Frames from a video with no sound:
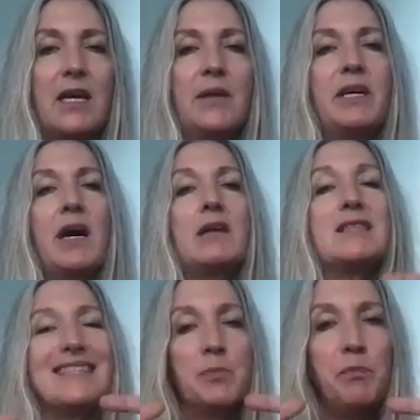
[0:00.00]
because
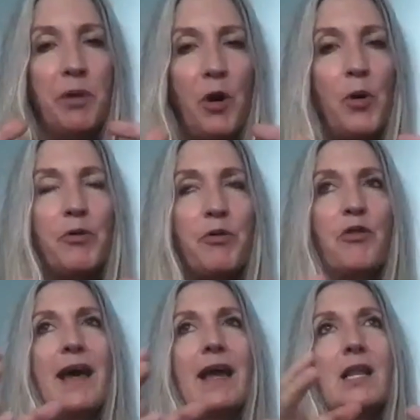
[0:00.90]
it's both
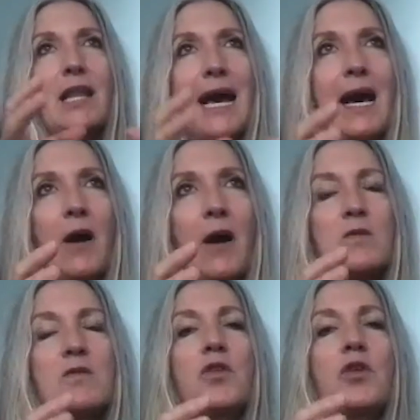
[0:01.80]
that
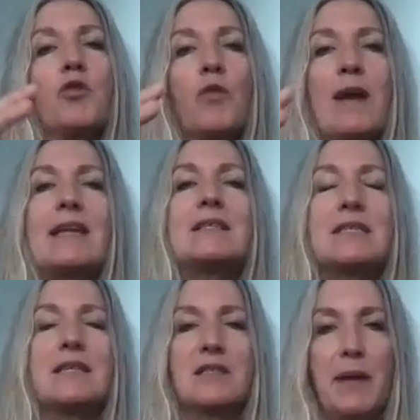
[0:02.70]
allows the greatest
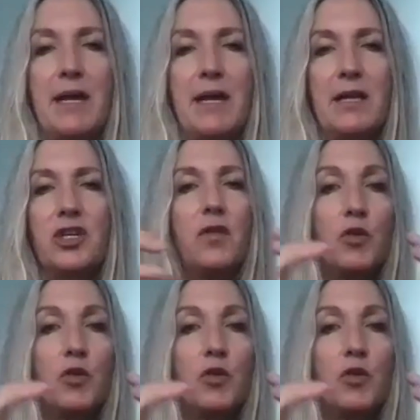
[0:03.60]
expansion, the